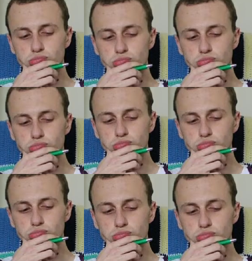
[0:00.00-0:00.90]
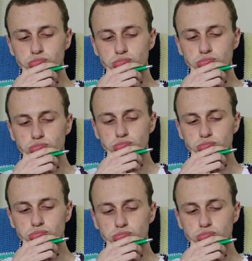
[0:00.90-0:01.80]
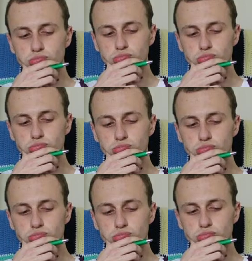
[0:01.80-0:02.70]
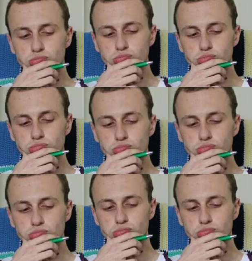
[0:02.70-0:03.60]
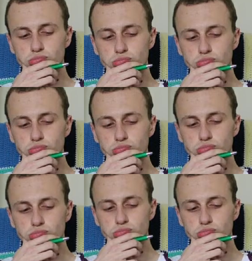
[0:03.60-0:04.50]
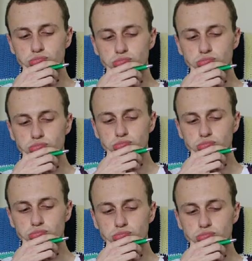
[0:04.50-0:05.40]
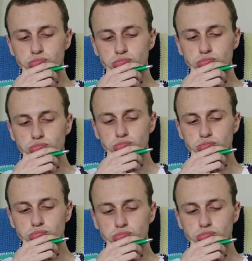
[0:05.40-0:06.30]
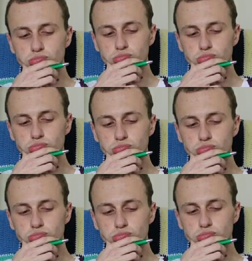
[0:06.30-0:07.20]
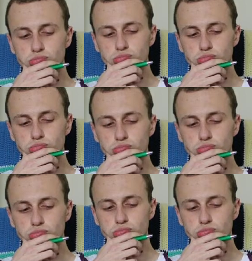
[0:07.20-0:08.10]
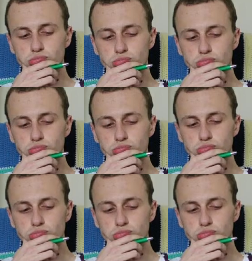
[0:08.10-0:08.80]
the counter where the bartender is, and the bartender will be like, "All right, son, what do you want?" And he says, just like really coolly and bossly,